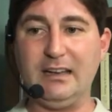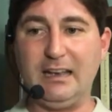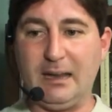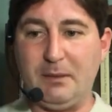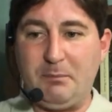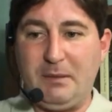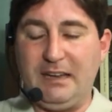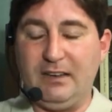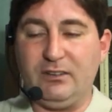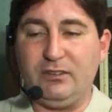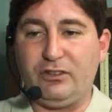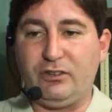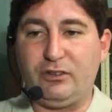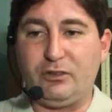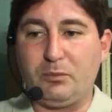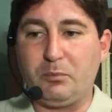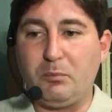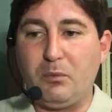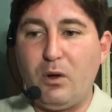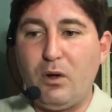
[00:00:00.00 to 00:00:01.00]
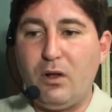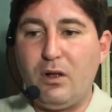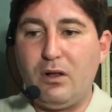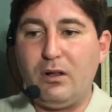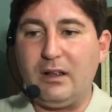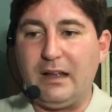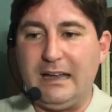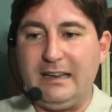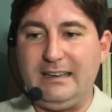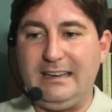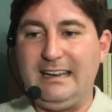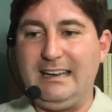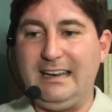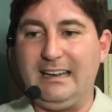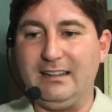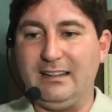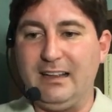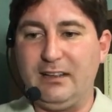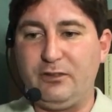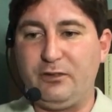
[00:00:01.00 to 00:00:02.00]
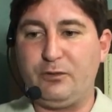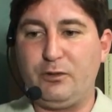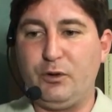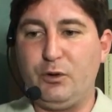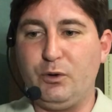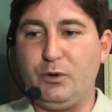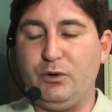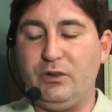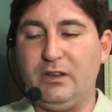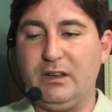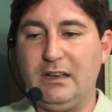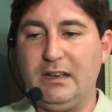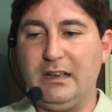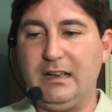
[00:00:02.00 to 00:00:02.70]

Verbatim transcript: and being small and needing less food